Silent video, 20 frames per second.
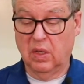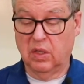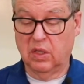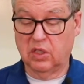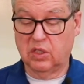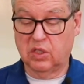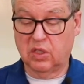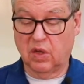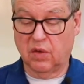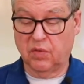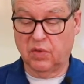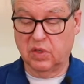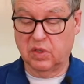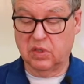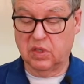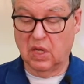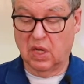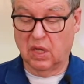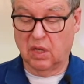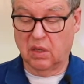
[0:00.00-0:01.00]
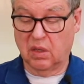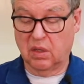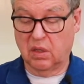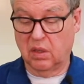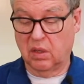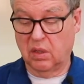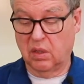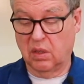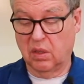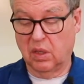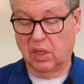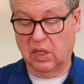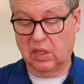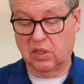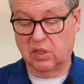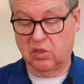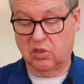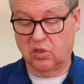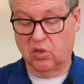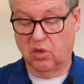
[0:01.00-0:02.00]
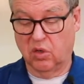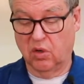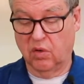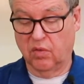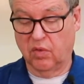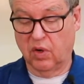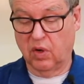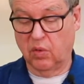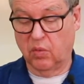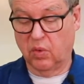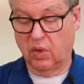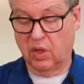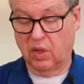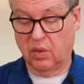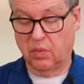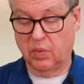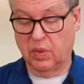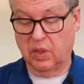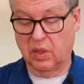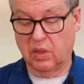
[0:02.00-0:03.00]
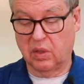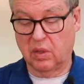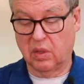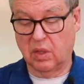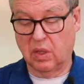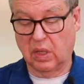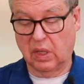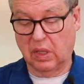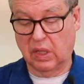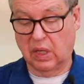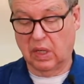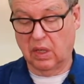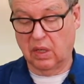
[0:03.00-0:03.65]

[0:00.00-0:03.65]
This stuff does not like to turn very well, but I